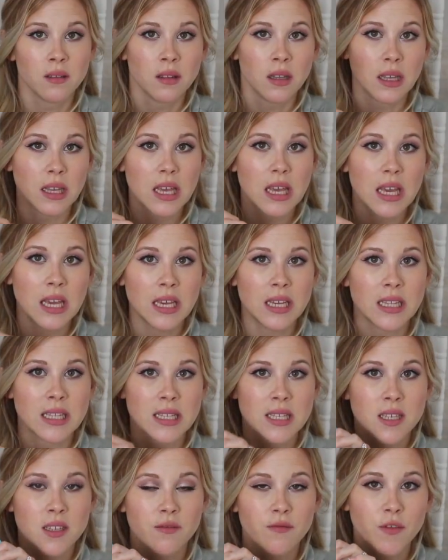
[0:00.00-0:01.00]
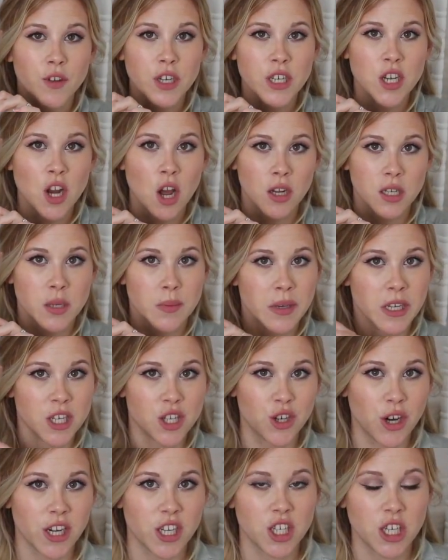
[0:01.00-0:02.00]
The key is for it not to be
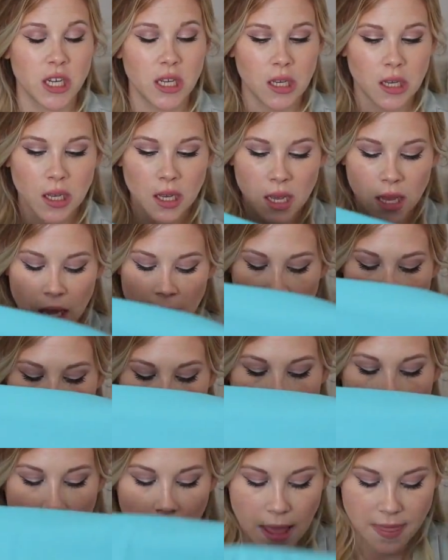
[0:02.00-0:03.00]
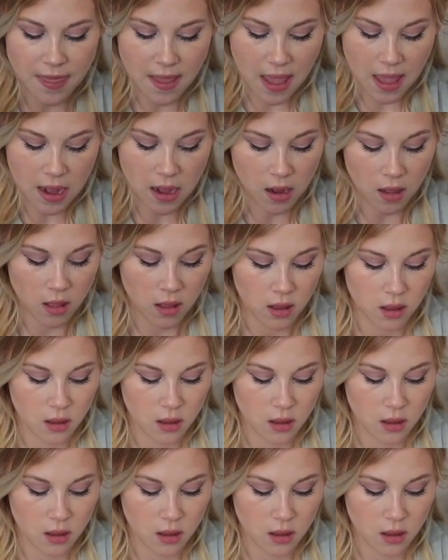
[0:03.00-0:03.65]
stretchy. And then